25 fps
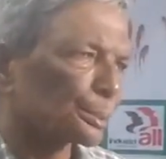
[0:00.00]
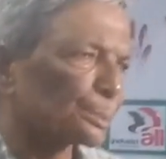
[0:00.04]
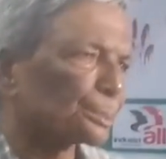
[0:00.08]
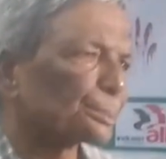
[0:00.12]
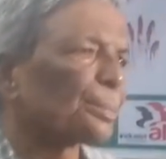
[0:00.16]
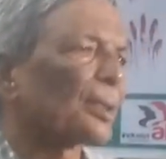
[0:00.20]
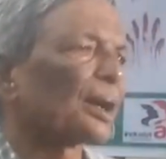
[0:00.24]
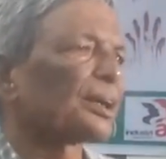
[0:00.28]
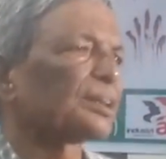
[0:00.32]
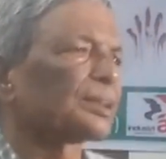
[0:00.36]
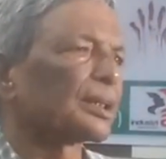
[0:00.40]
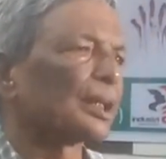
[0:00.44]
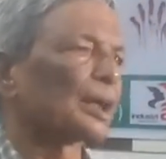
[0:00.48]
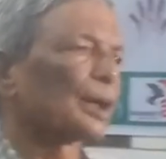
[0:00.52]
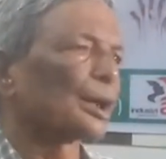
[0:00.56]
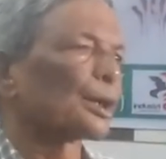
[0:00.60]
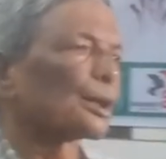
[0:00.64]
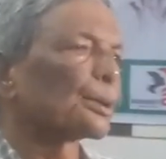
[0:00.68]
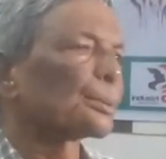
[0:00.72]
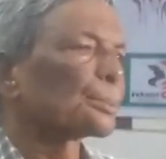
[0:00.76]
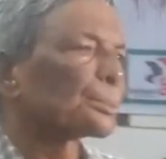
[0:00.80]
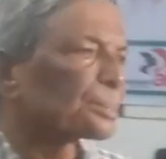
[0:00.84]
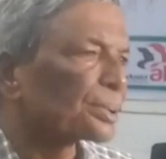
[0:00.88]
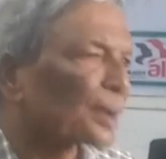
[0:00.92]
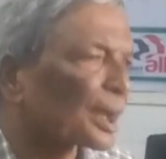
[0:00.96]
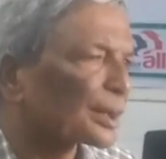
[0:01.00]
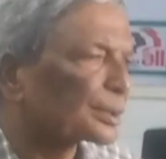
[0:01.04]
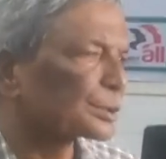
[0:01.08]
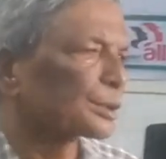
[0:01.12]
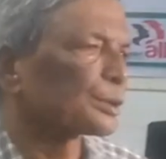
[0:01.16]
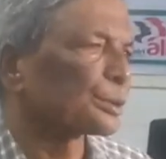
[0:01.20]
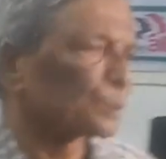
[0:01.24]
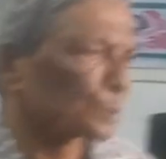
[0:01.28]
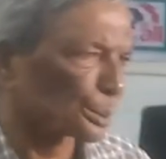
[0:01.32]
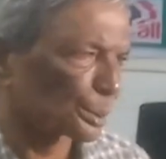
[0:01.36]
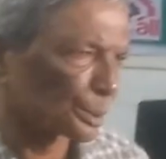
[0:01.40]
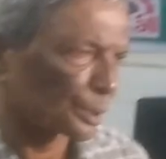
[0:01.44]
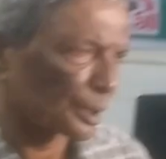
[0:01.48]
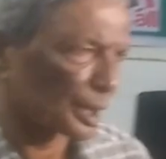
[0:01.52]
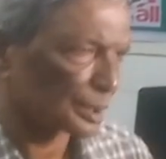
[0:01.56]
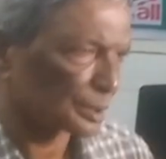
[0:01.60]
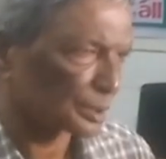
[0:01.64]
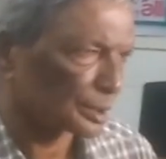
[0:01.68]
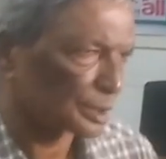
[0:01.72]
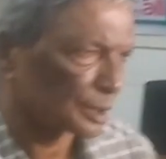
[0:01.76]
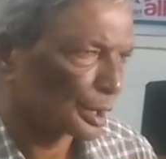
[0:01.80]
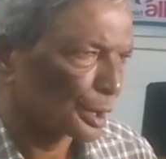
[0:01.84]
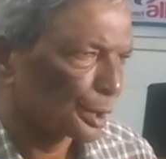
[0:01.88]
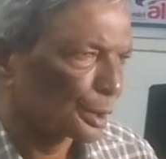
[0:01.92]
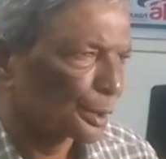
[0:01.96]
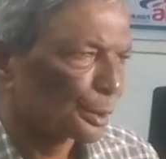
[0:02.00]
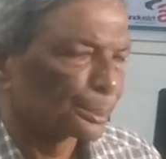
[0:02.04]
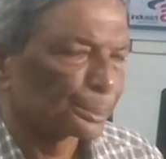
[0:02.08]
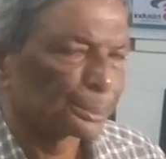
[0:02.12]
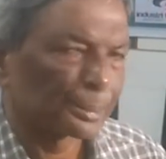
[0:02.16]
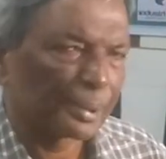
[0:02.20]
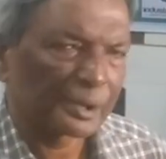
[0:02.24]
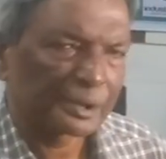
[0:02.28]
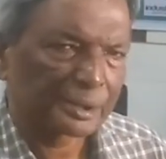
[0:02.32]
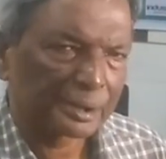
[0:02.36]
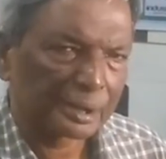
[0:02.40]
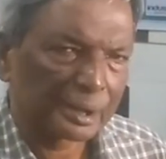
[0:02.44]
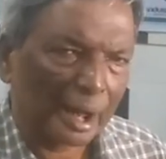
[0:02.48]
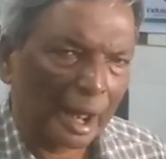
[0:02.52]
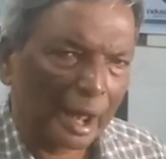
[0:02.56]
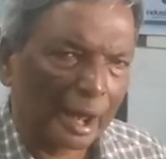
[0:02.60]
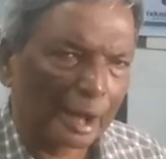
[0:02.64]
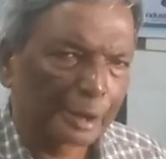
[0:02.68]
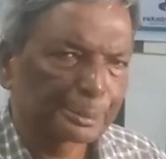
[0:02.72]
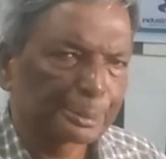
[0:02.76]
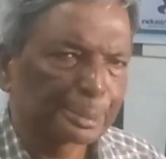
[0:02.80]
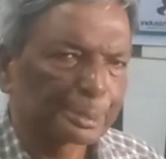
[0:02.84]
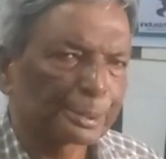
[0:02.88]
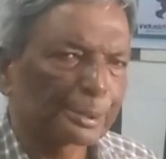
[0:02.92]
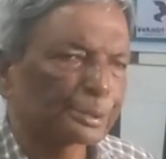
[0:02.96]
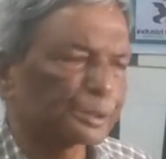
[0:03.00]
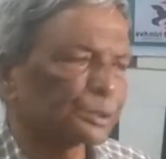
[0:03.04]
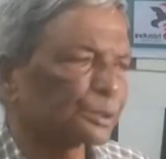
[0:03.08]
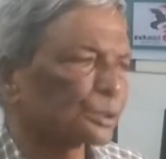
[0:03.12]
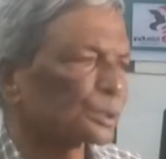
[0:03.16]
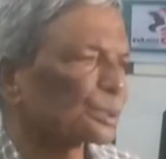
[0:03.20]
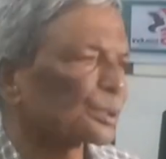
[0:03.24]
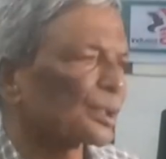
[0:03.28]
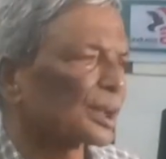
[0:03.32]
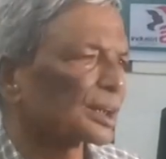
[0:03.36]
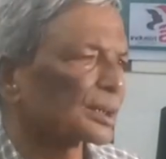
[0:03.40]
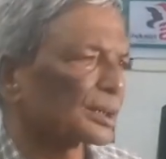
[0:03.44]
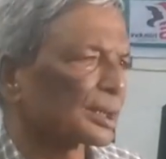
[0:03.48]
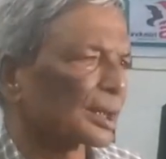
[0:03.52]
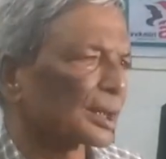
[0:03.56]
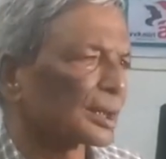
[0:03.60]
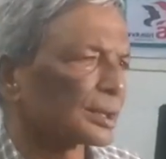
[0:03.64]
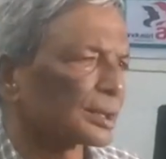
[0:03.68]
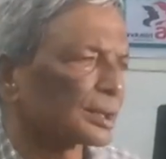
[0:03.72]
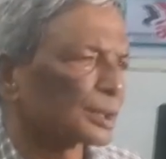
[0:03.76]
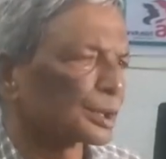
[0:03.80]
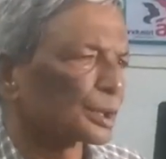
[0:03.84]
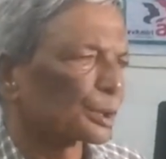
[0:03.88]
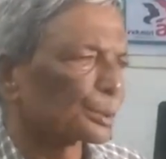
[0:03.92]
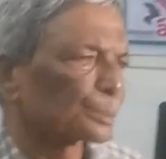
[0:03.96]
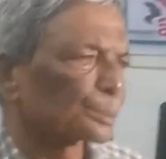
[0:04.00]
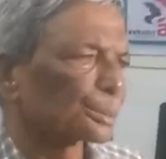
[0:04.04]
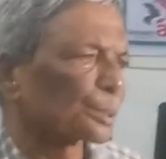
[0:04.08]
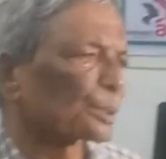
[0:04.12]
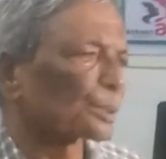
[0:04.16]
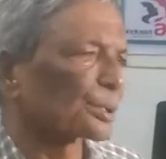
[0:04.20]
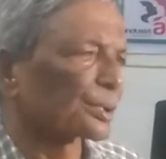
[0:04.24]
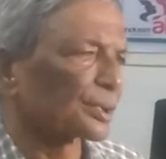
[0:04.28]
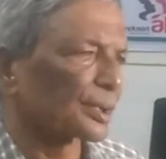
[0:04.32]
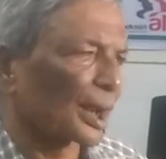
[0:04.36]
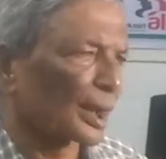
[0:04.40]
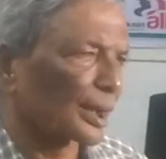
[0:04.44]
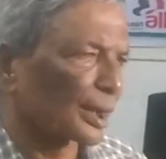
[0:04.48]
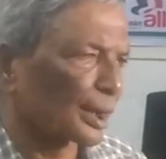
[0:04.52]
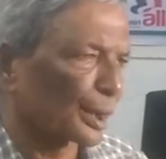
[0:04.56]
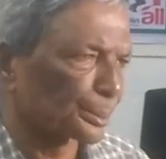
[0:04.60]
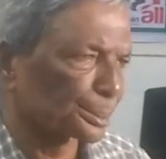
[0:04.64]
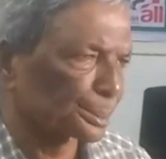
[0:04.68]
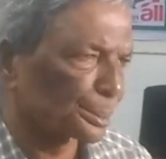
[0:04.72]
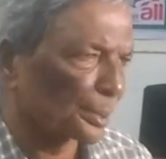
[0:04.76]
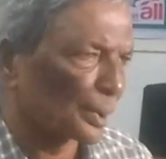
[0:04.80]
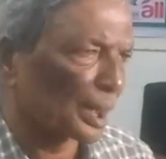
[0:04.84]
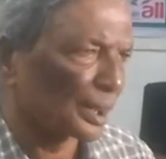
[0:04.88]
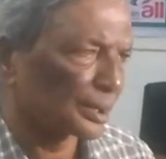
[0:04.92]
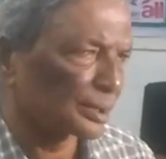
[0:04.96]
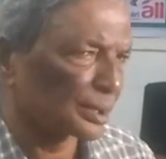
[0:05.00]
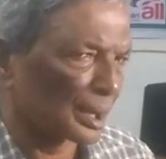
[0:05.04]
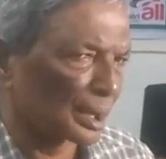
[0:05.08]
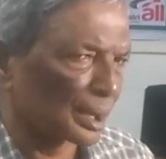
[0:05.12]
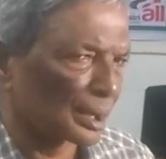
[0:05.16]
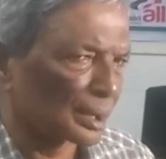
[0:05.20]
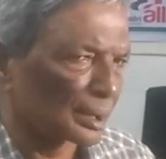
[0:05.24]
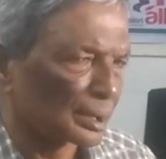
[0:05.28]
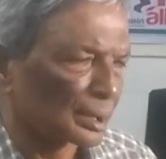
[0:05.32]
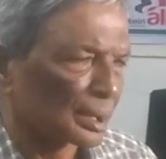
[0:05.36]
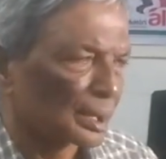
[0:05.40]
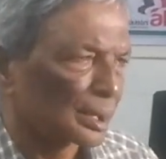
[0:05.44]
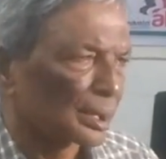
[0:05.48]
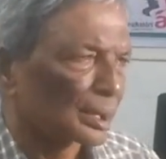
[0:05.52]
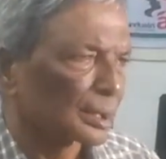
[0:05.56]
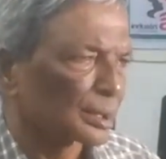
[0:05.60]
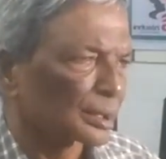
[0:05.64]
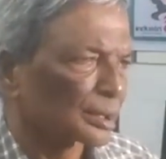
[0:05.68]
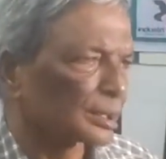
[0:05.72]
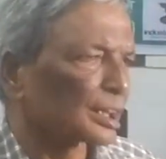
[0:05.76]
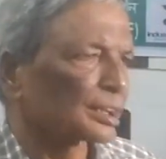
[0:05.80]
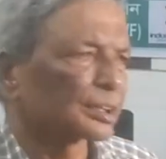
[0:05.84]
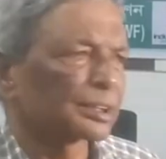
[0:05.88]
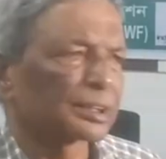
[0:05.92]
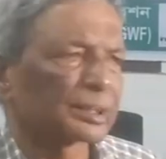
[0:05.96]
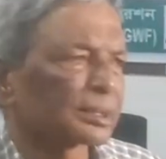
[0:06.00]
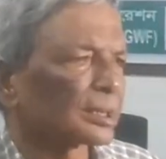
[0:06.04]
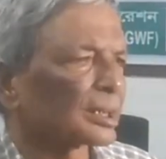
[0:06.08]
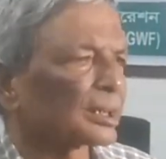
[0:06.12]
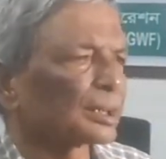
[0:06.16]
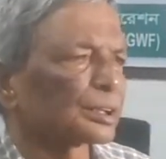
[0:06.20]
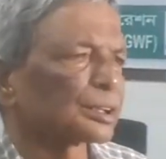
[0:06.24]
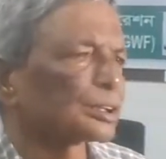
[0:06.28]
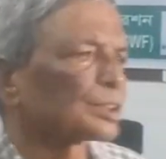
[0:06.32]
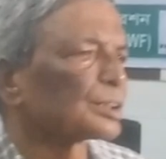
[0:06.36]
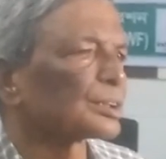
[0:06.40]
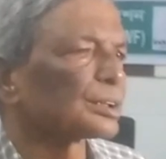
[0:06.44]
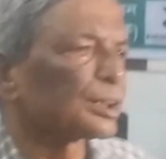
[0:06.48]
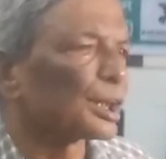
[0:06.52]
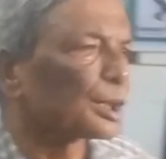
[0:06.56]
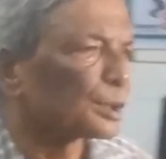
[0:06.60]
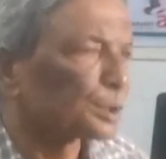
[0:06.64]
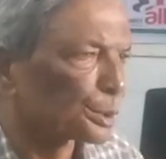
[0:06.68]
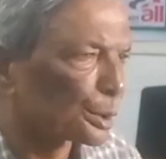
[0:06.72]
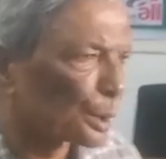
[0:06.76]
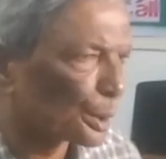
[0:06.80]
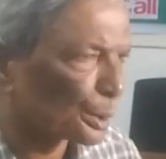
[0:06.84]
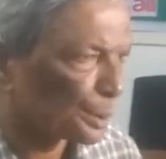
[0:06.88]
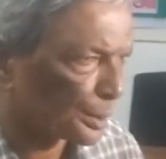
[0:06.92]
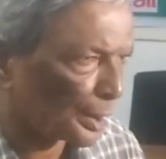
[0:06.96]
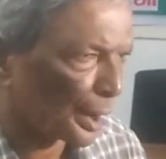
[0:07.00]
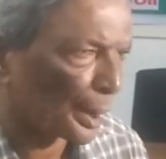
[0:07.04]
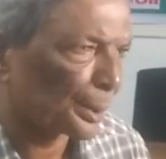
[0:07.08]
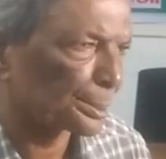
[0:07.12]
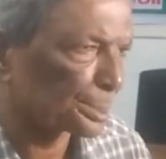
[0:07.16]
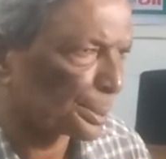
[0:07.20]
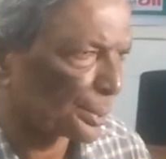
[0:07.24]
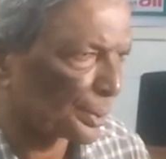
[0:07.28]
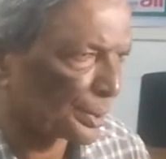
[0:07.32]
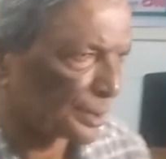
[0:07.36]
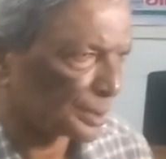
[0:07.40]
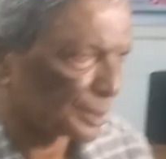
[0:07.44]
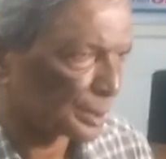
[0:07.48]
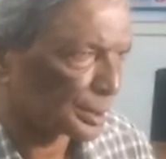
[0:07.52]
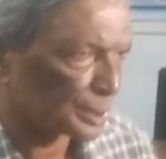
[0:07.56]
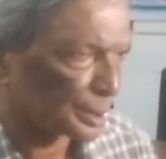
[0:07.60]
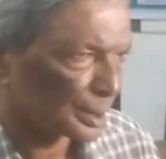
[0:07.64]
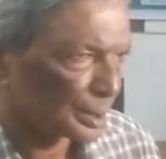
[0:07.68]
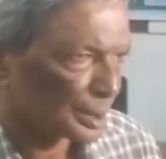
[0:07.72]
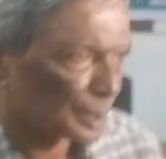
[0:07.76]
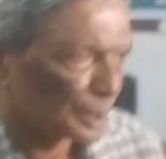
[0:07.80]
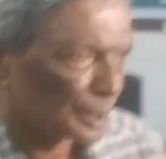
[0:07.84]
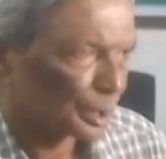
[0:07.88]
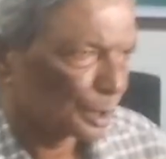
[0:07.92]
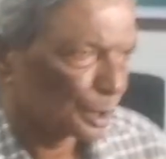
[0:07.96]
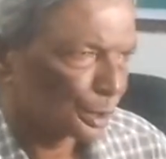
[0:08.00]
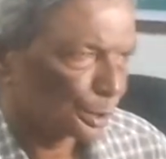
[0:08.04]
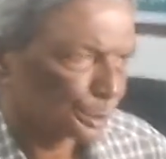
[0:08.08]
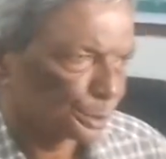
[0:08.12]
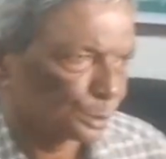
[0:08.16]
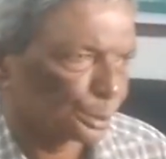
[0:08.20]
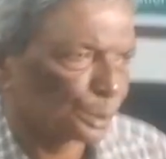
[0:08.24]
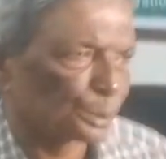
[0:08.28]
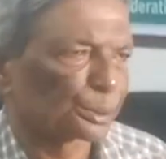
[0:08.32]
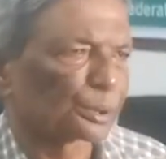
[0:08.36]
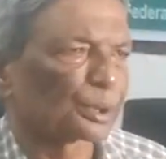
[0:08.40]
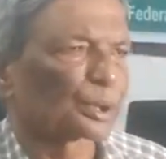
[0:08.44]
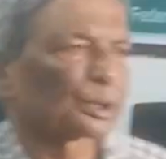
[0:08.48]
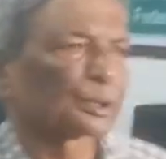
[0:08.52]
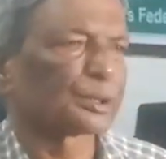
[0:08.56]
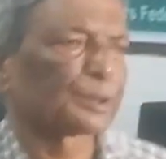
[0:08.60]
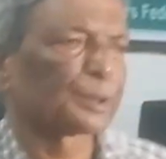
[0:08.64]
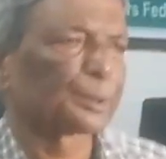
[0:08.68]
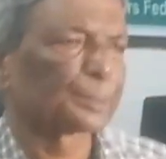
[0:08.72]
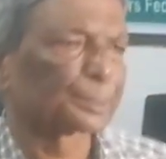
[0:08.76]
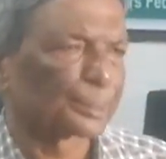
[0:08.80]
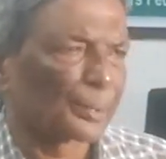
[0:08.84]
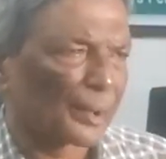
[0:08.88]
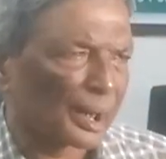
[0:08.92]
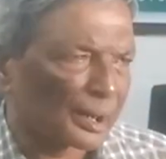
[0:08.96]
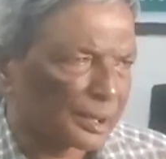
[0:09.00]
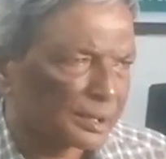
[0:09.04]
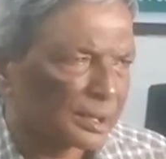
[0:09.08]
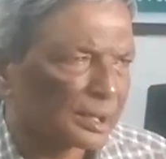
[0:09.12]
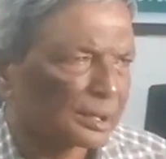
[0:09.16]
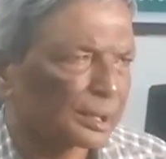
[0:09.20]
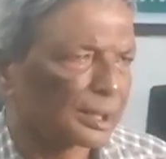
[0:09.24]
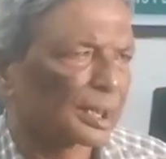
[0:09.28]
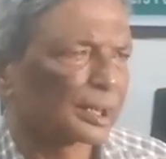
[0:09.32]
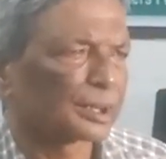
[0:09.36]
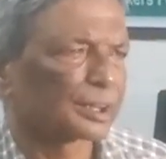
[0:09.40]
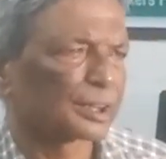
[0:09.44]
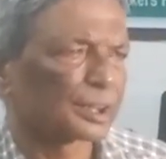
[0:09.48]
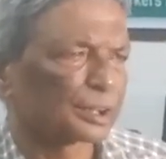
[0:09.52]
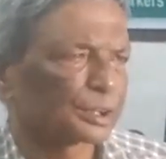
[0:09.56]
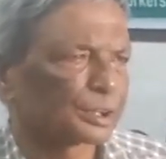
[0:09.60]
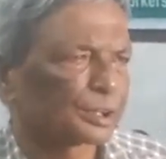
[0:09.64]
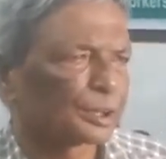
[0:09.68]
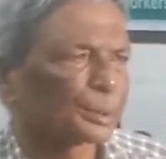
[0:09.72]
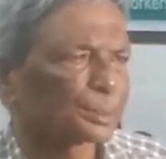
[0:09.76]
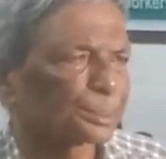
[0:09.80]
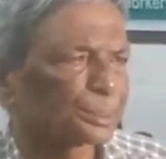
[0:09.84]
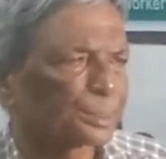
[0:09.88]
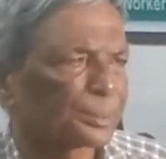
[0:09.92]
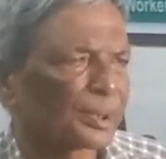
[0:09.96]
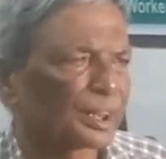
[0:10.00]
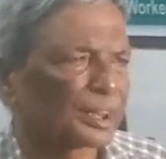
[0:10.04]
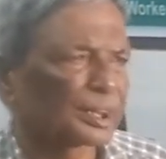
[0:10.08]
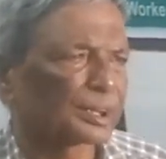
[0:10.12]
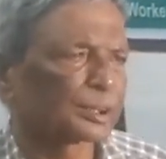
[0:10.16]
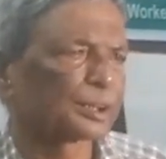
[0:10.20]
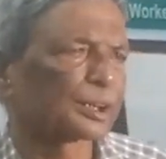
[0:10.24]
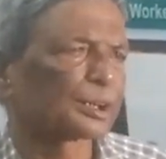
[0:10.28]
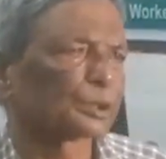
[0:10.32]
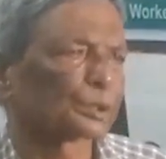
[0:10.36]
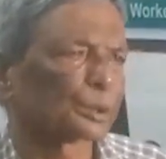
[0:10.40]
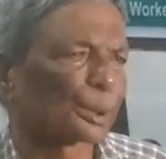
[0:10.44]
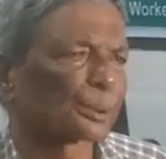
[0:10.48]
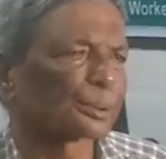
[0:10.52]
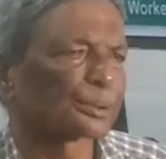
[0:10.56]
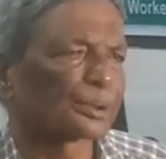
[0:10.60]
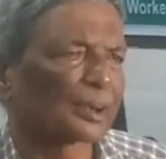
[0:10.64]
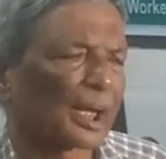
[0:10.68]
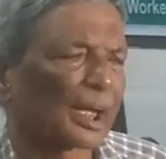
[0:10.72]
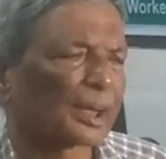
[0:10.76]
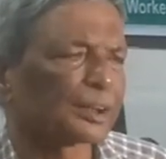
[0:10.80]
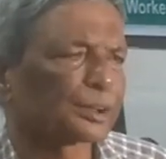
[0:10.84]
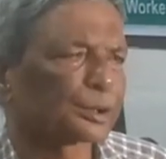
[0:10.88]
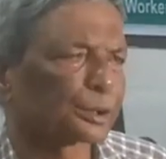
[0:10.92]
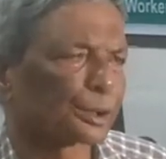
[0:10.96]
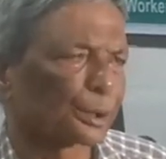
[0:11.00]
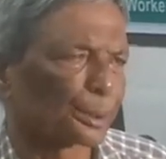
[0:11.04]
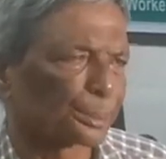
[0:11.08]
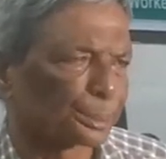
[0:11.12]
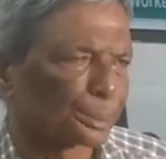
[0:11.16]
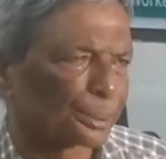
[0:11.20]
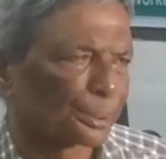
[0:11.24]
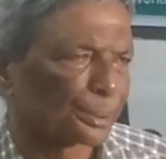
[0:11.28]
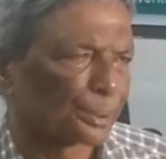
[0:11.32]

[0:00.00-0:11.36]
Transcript: by the factory owners. But unfortunately for Rana Plaza, these things did not happen. So the money they receive, it is on kind of